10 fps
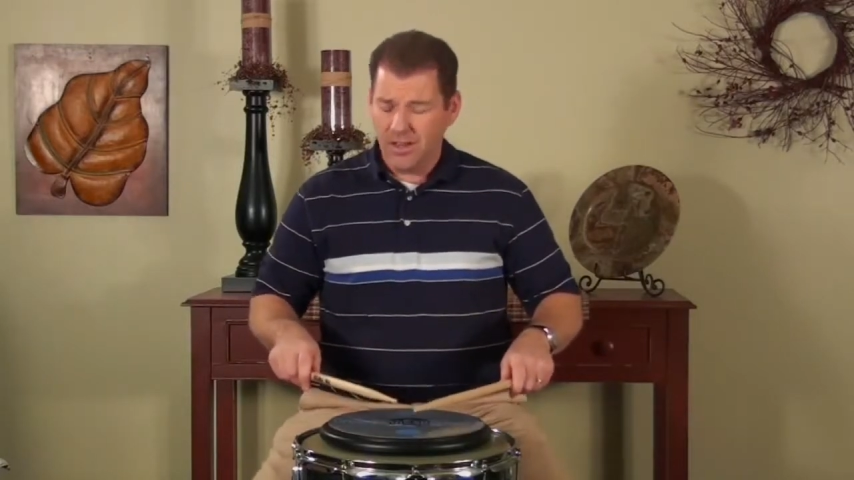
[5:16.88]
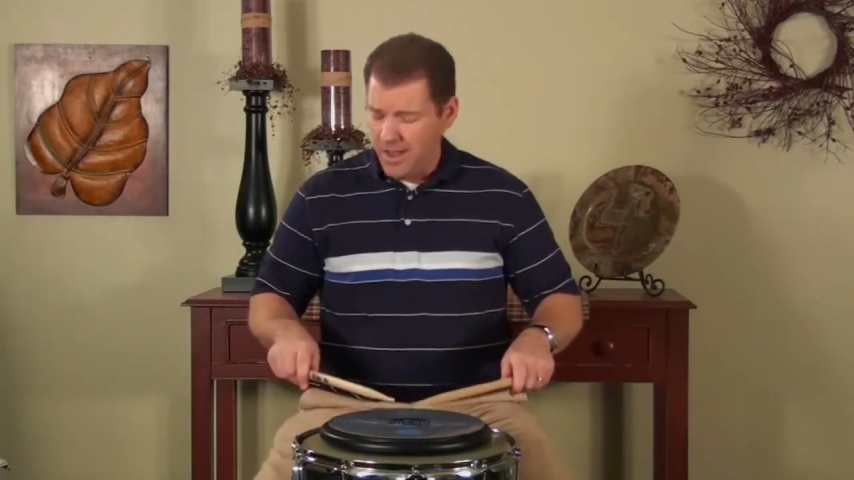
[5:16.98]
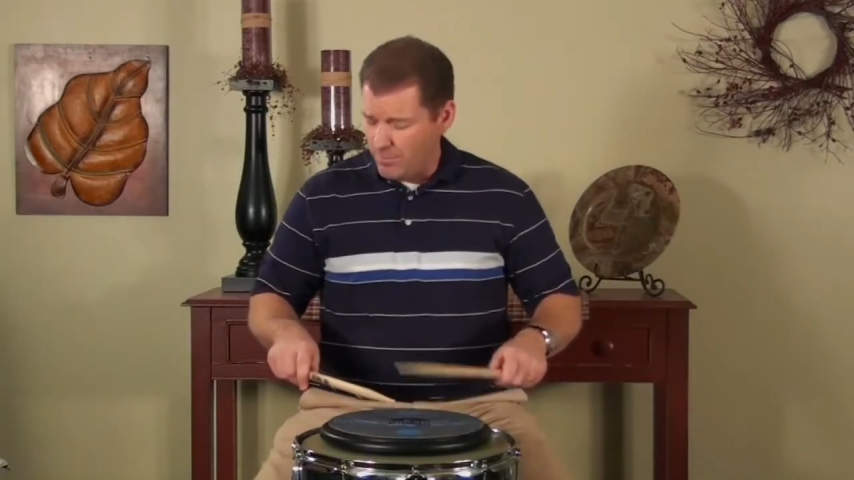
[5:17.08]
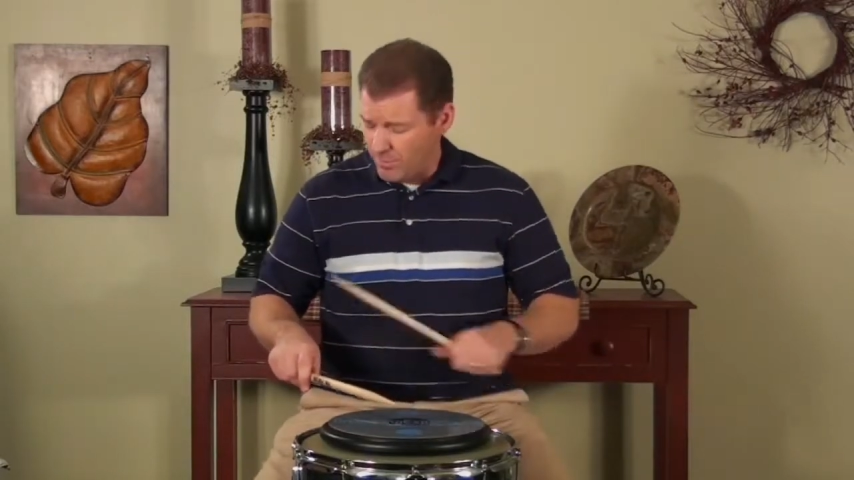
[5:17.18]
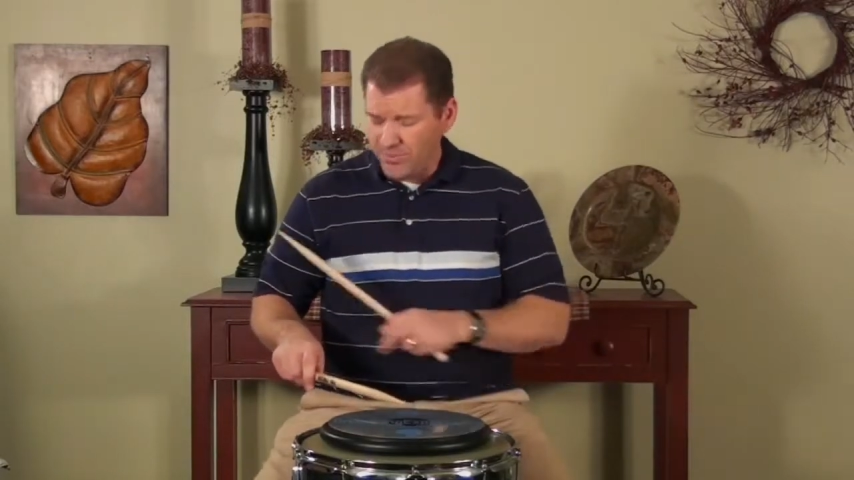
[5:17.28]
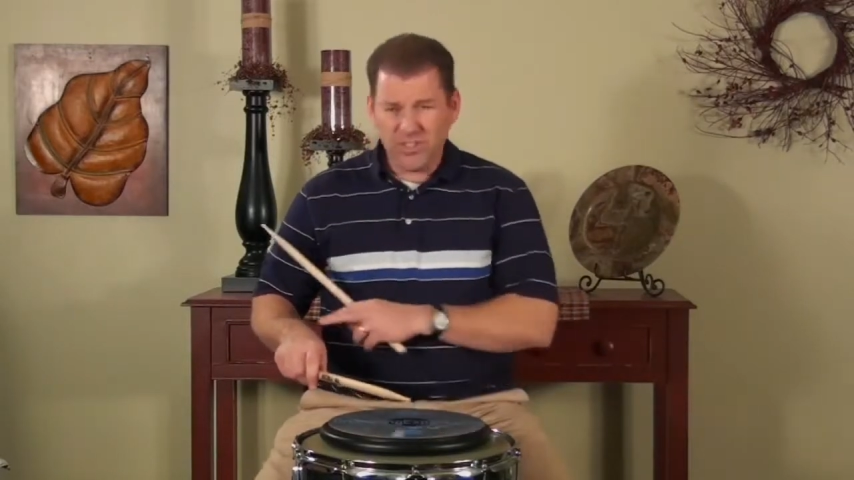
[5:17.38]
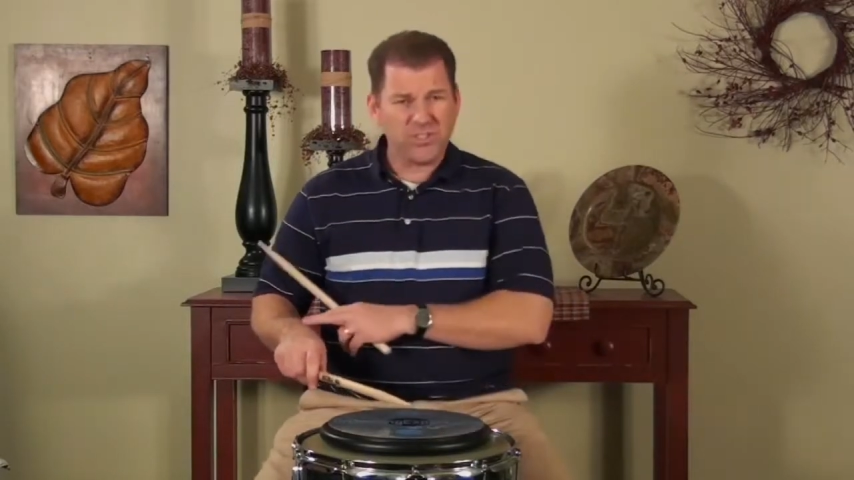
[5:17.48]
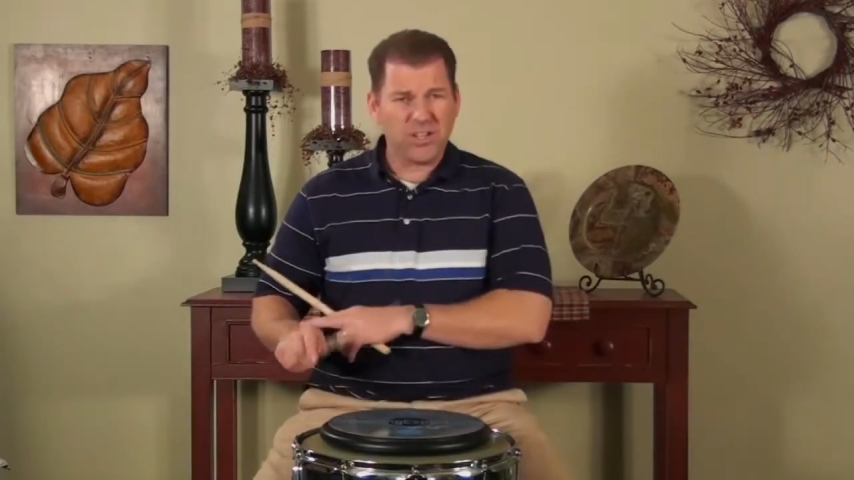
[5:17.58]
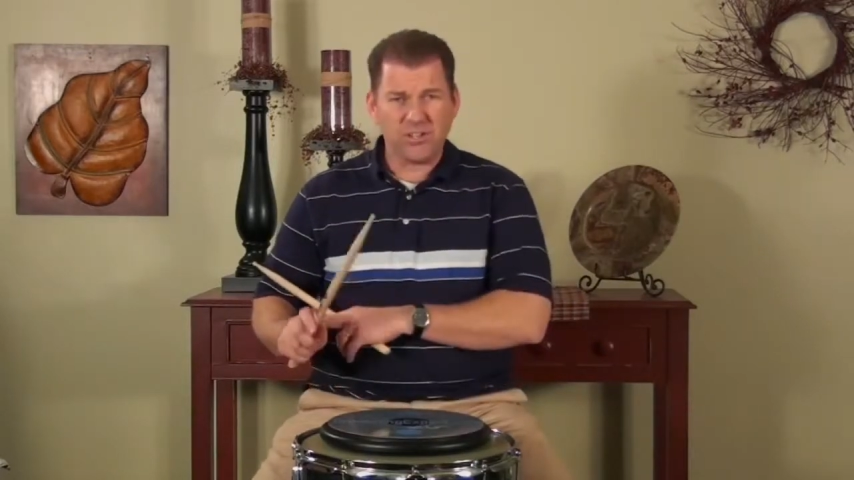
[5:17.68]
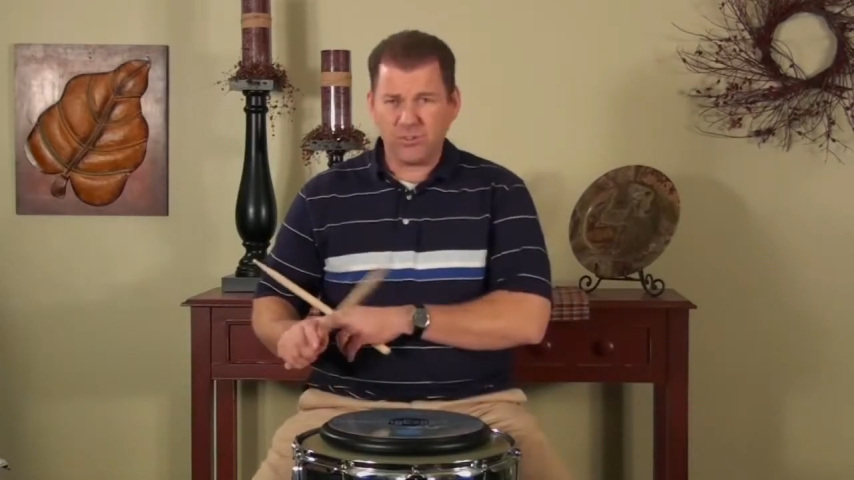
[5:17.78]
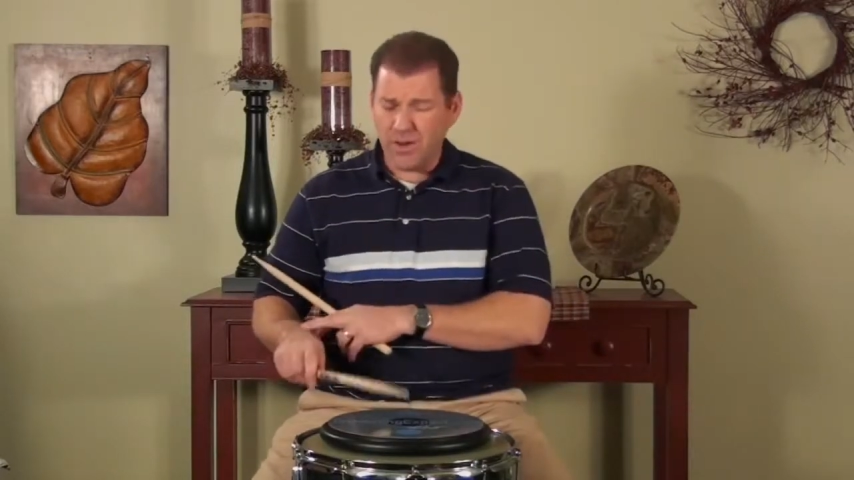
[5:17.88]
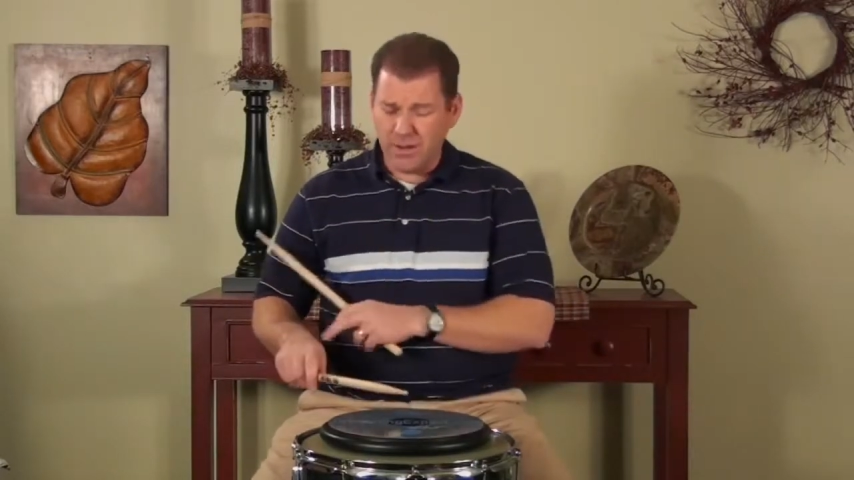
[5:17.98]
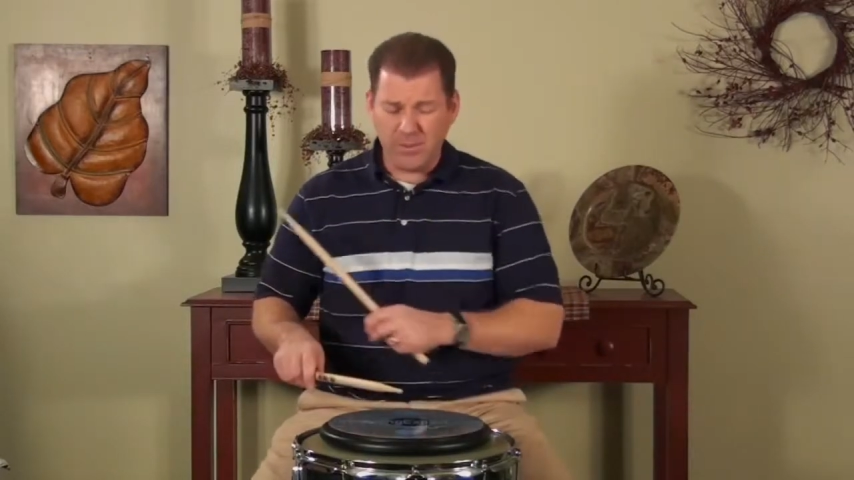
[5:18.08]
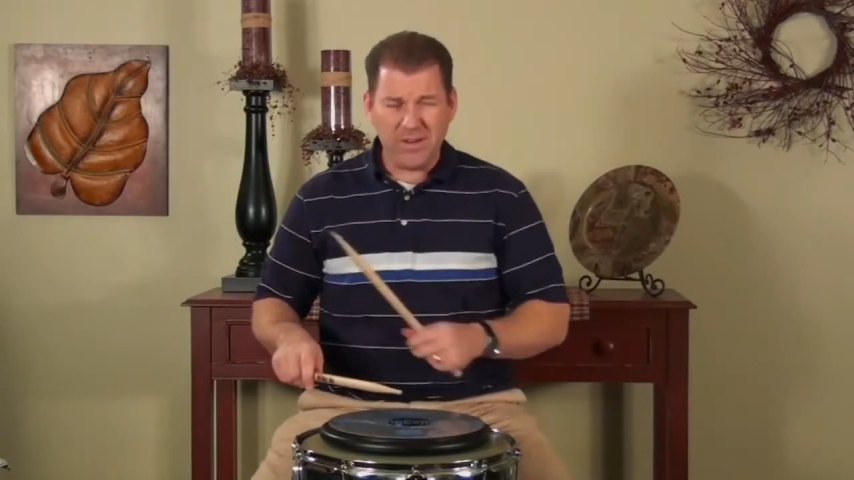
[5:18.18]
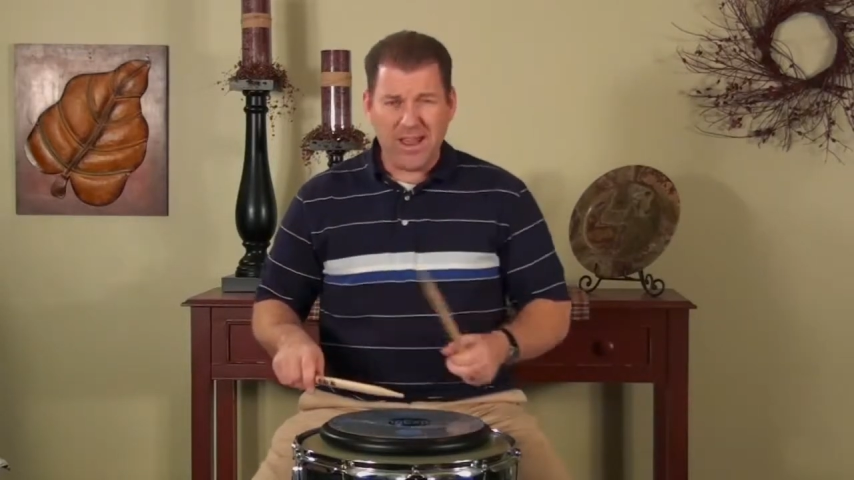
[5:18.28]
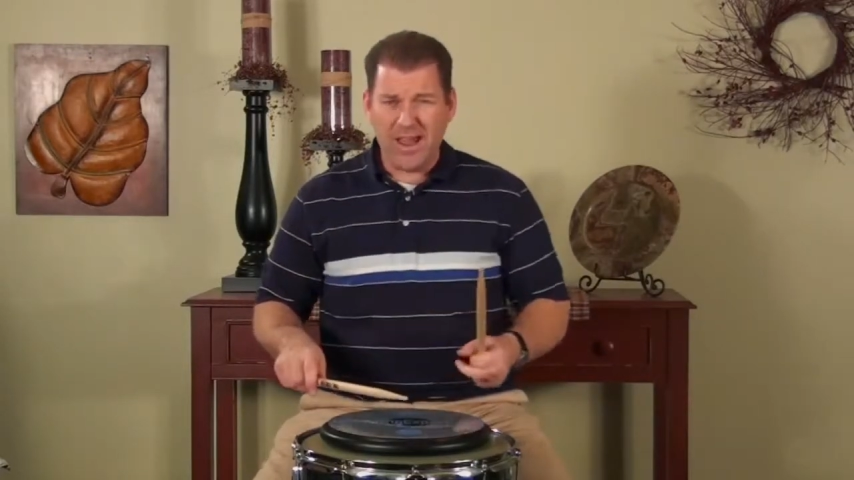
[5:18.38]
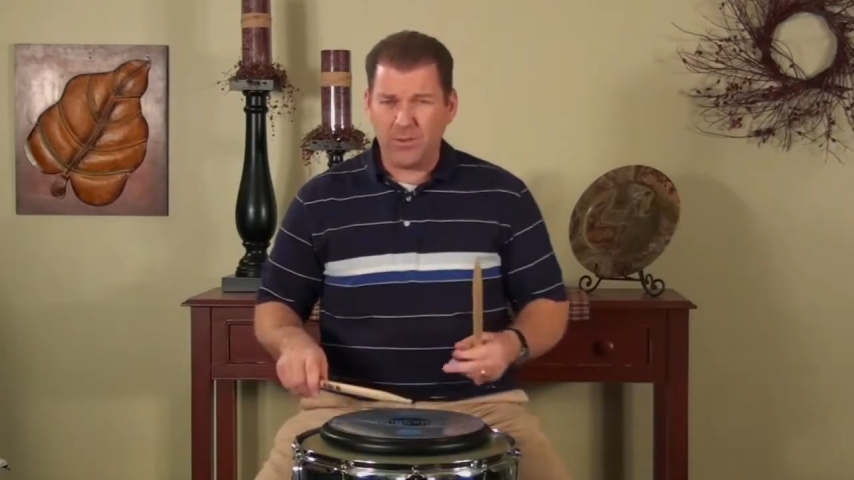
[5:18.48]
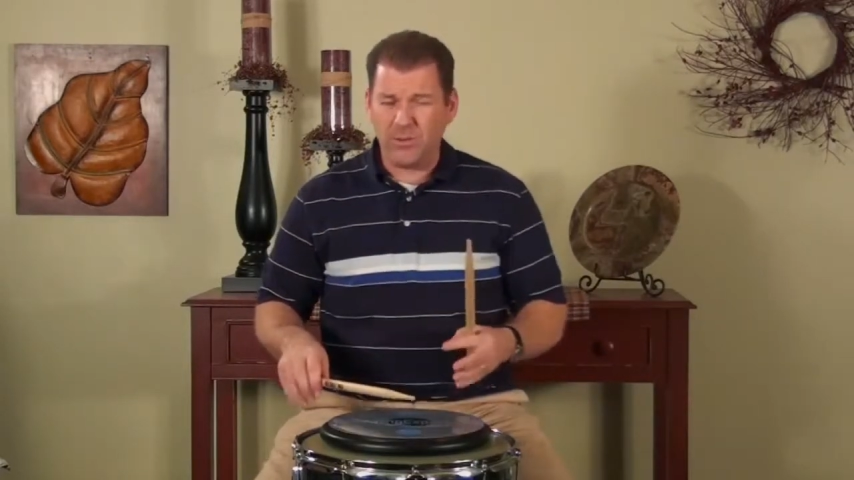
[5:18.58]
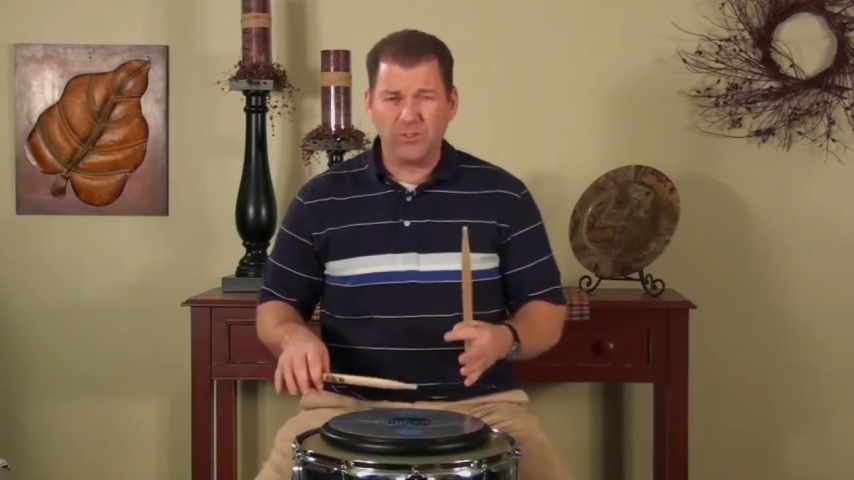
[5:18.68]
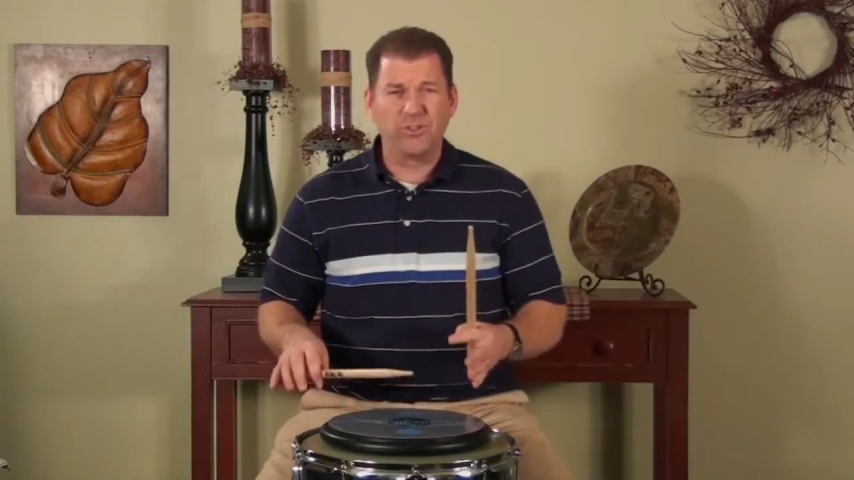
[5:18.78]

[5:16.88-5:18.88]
I'm moving the stick straight up and down,